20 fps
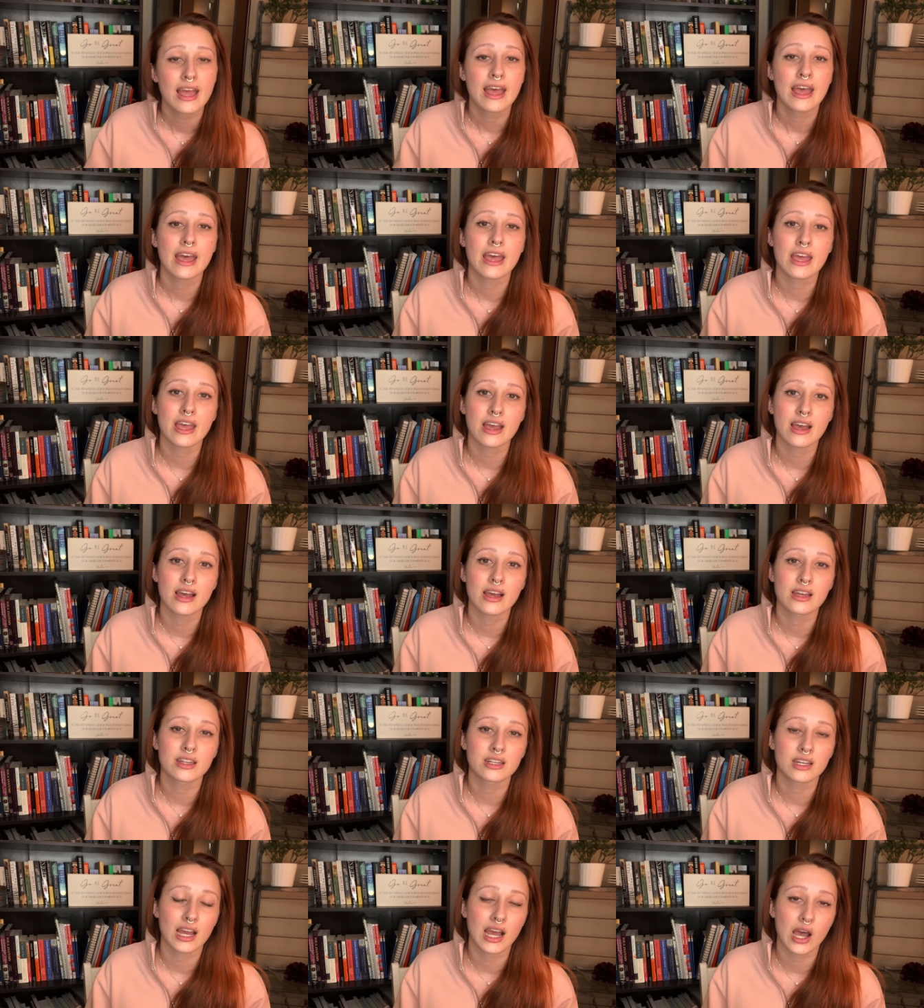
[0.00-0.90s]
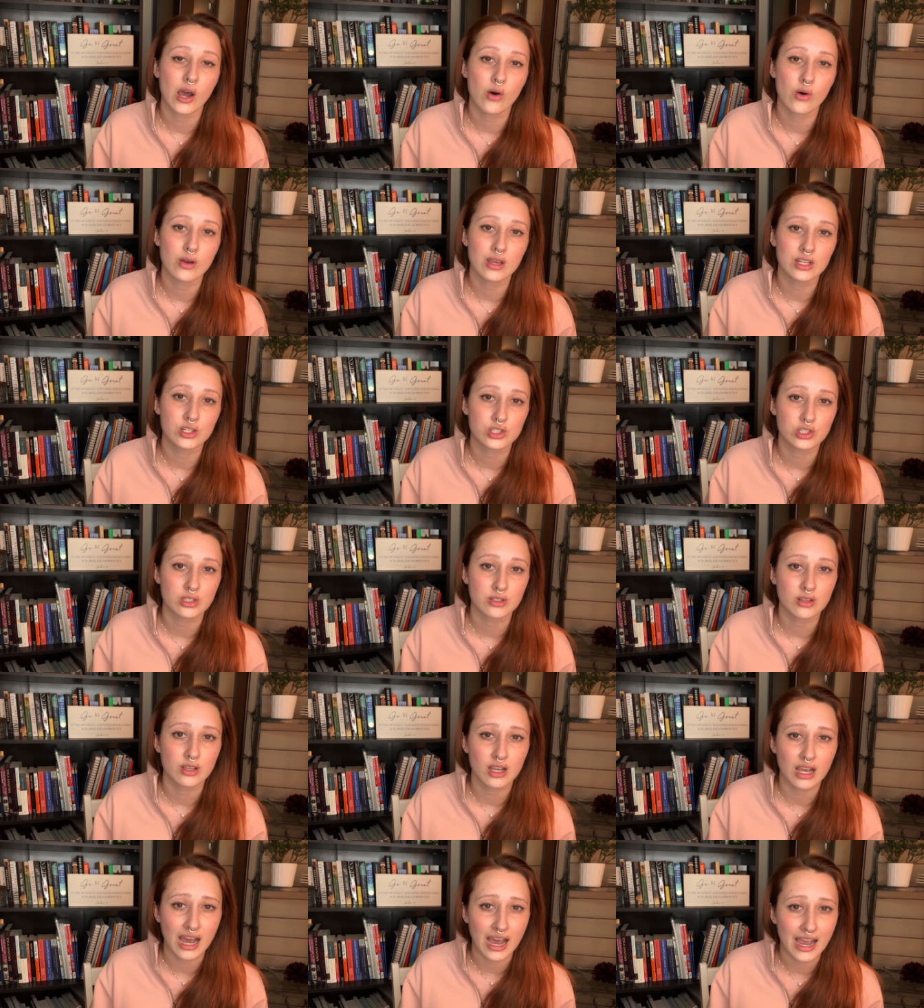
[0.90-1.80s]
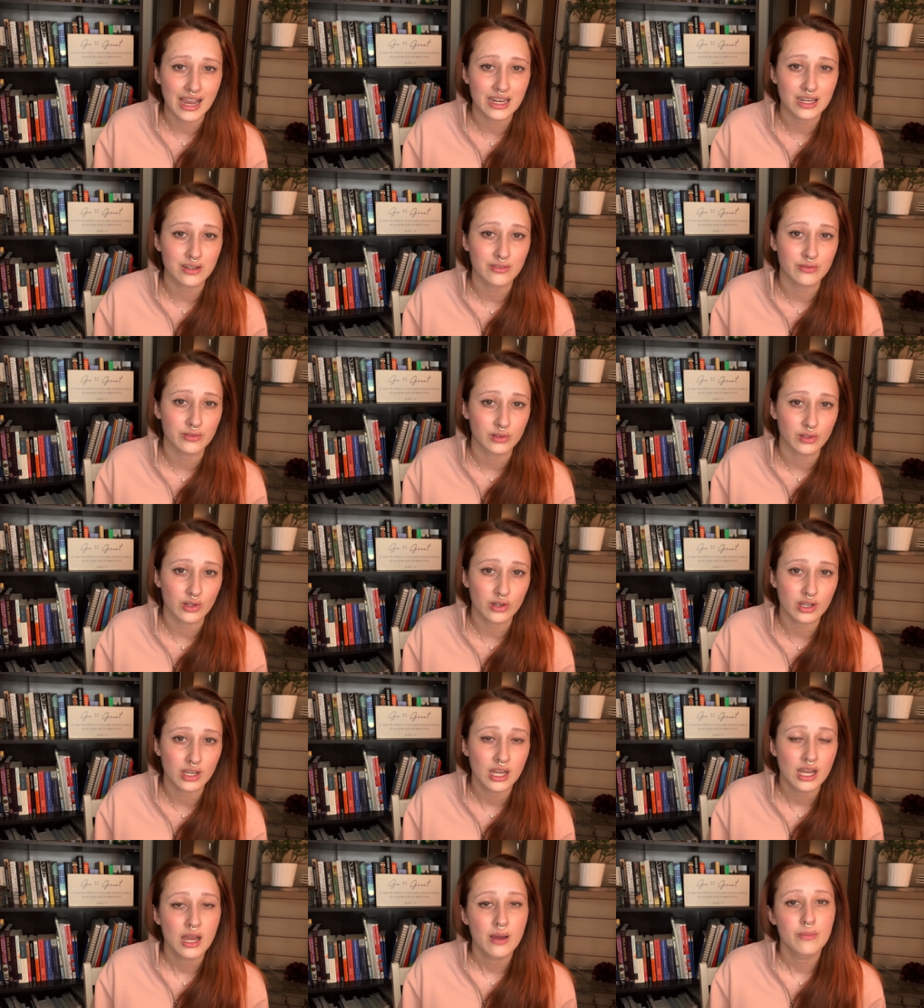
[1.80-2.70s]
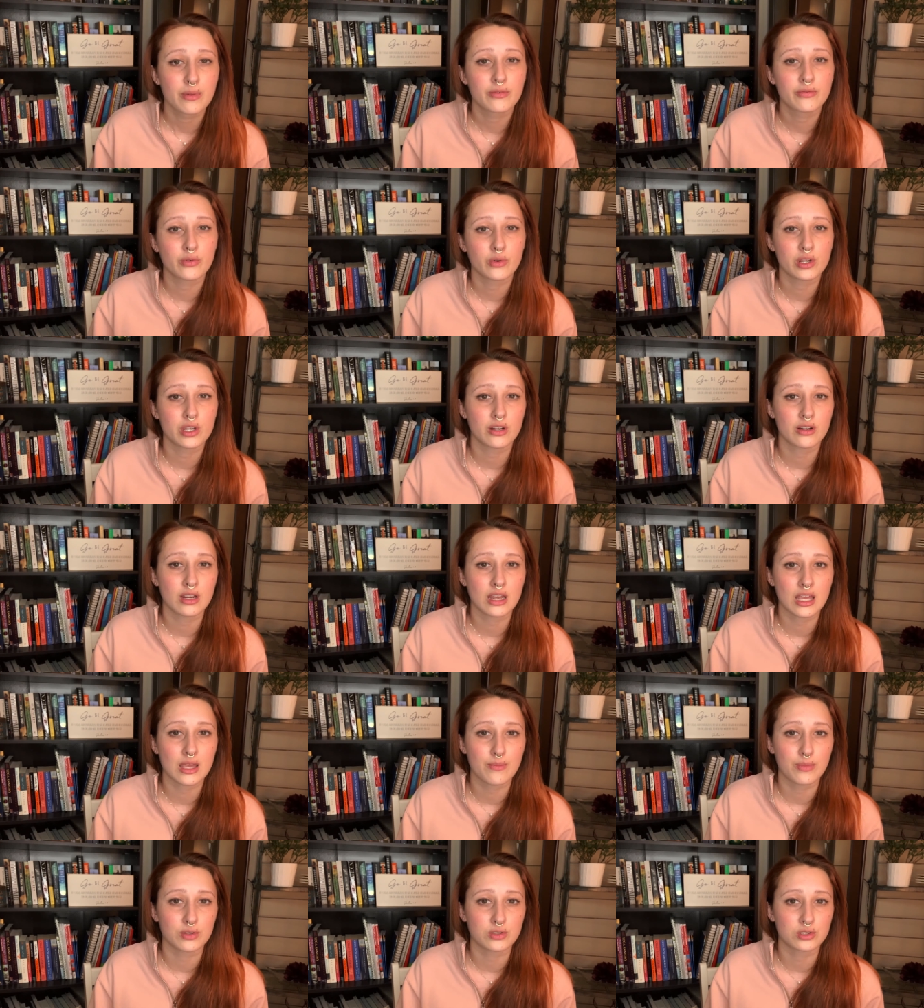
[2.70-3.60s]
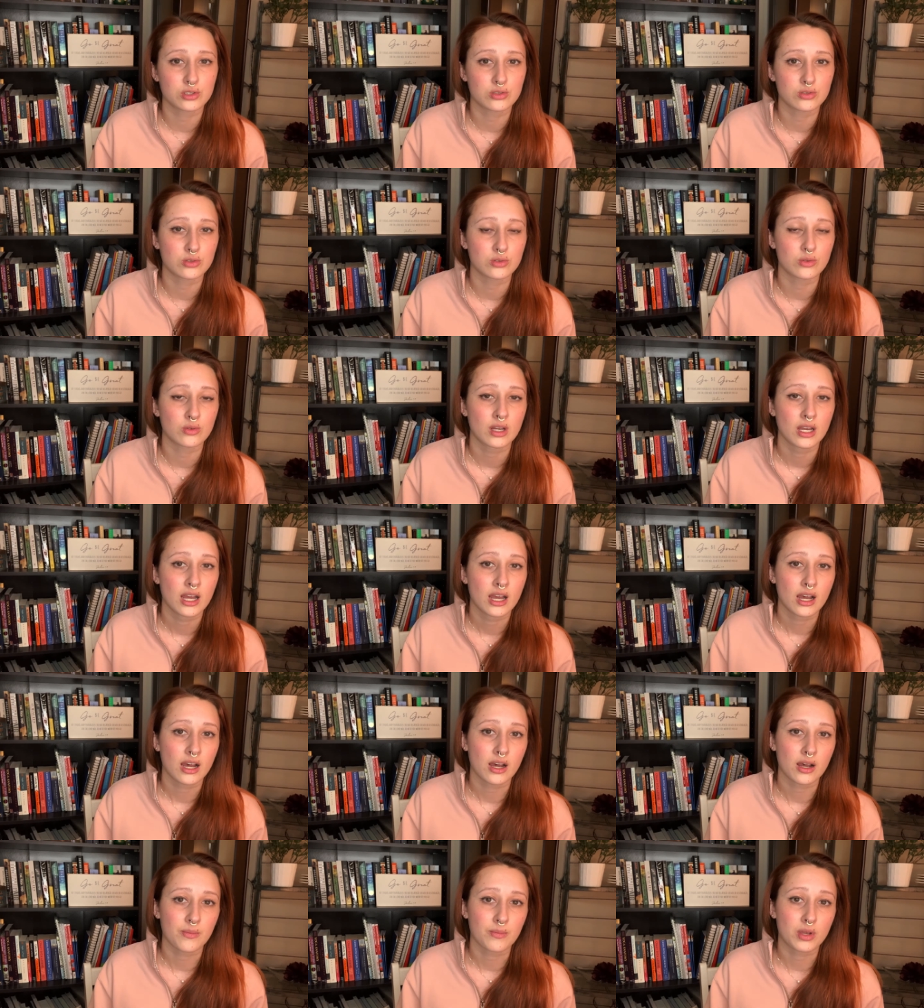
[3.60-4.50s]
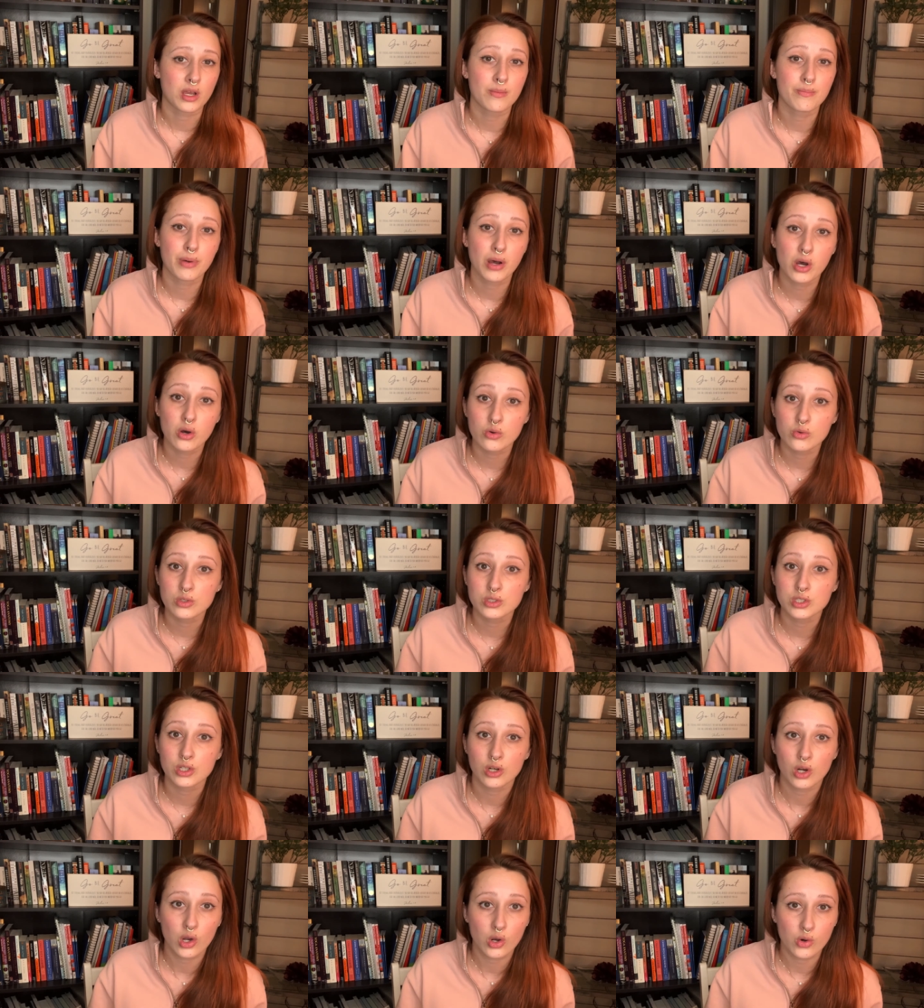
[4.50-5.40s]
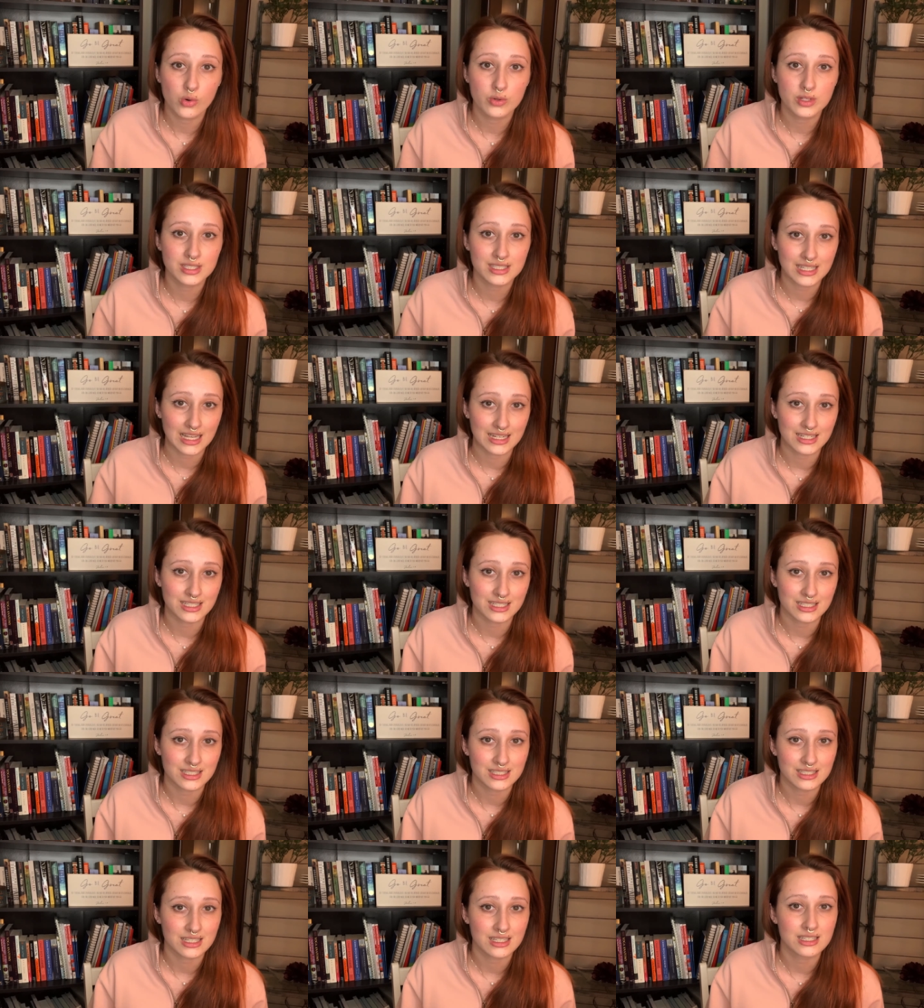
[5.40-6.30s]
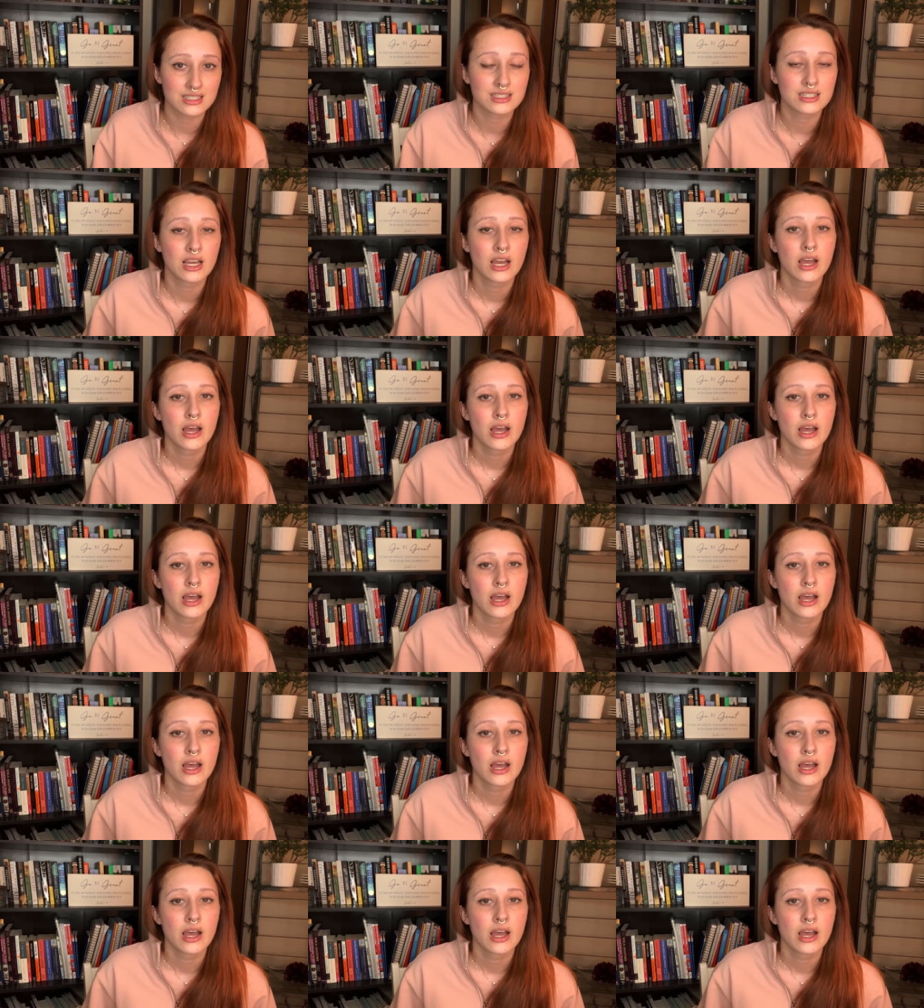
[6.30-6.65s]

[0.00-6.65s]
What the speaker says: and how it should kind of look before you're able to compose your own sentences.